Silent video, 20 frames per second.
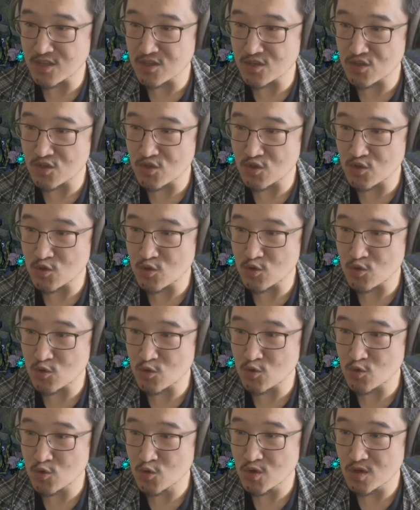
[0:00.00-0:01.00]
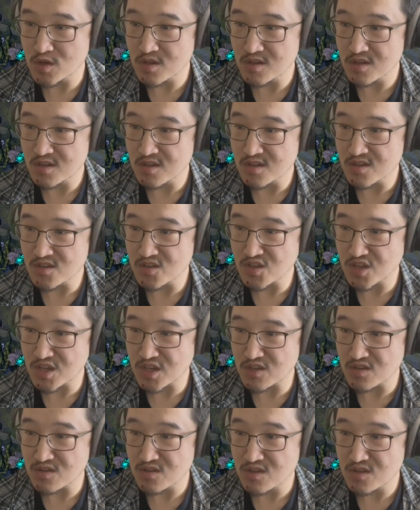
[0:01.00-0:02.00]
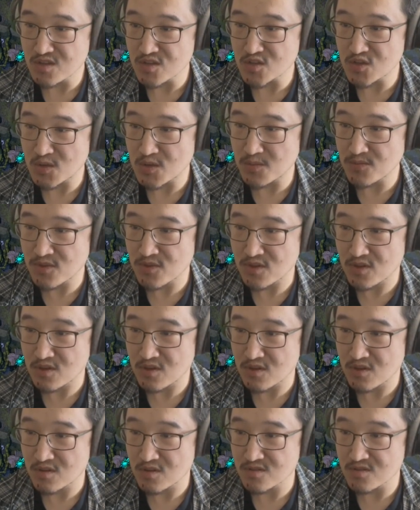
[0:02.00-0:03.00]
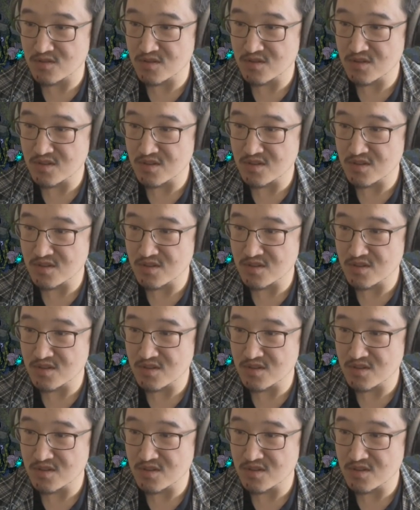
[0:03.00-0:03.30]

to take some of the